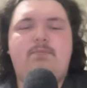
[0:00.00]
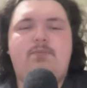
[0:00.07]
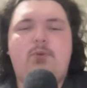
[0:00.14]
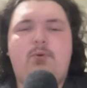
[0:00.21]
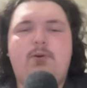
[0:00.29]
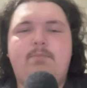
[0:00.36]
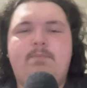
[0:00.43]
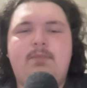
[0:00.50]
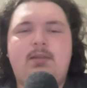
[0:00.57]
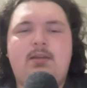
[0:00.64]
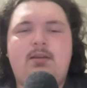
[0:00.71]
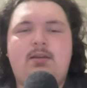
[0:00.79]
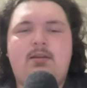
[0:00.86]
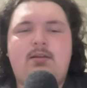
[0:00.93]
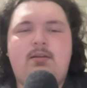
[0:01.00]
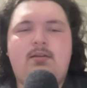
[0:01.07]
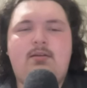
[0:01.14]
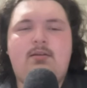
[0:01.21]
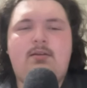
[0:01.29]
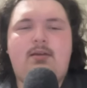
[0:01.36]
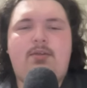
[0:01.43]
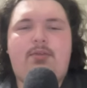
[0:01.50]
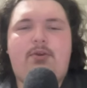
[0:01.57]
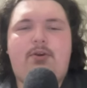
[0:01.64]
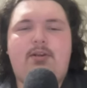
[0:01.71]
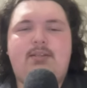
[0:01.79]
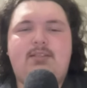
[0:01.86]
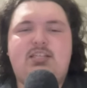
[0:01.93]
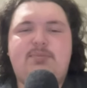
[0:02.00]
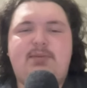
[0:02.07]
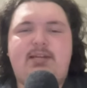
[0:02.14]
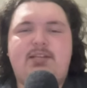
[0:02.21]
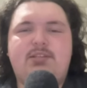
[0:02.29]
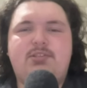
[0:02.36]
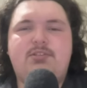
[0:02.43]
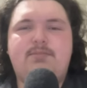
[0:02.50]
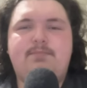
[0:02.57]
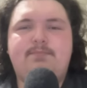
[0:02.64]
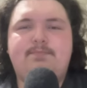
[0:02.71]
floor in 36 minutes.